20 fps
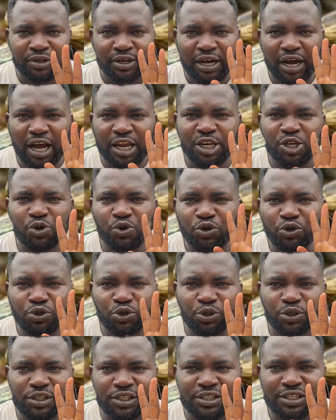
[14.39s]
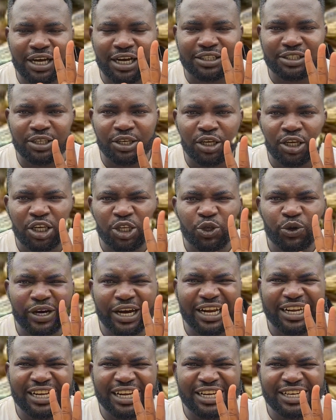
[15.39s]
And the good news is that you
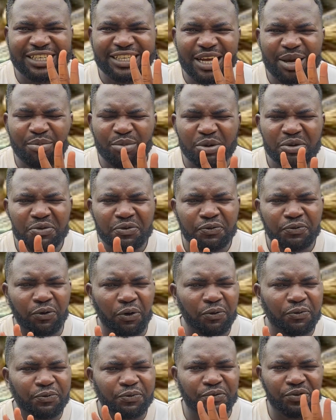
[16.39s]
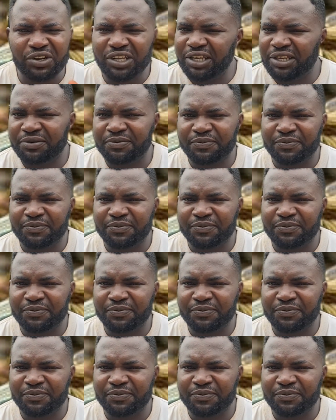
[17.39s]
can learn them for free.